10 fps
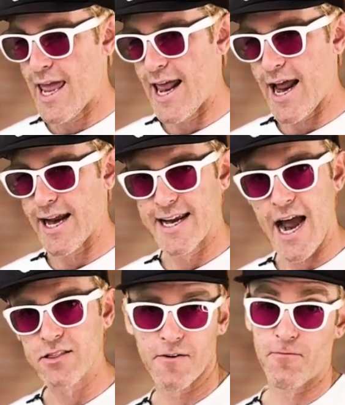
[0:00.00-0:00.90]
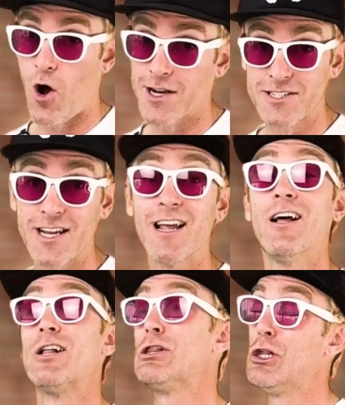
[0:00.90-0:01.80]
And I got the frosting
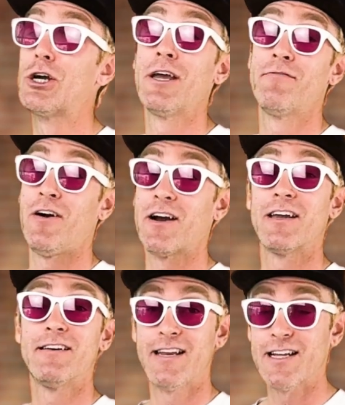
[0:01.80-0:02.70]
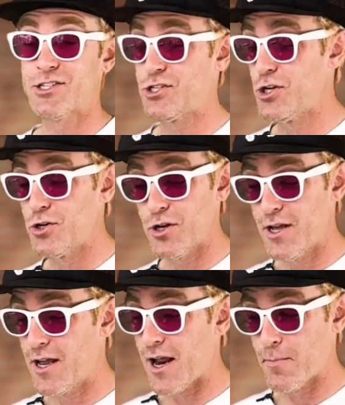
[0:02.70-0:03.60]
looking fucking tits, dude.
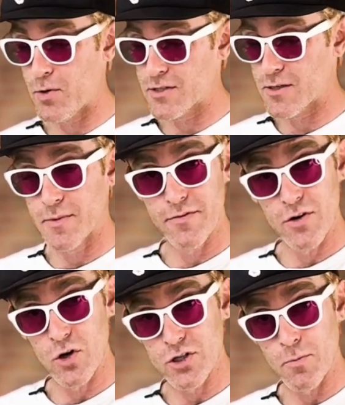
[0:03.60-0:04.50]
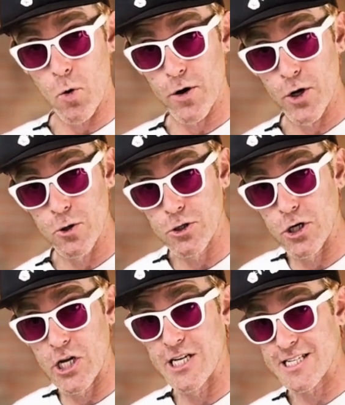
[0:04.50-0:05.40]
And I put some Oreo
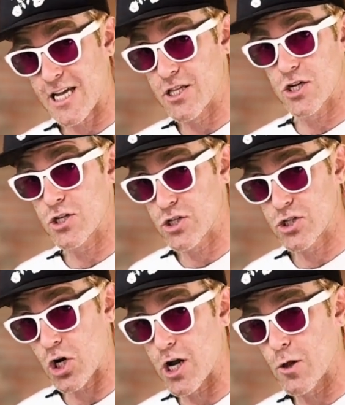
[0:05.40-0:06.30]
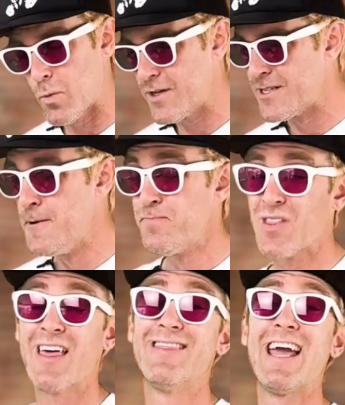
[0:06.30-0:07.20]
cookies on the chocolate one.
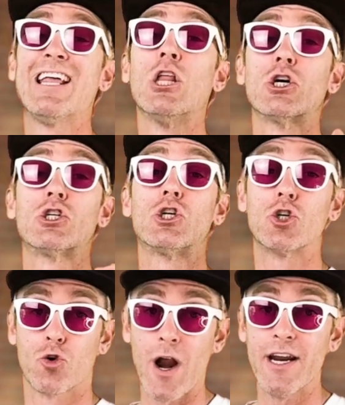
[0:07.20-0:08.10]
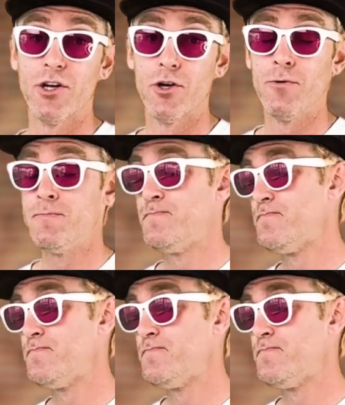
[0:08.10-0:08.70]
They looked great, dude.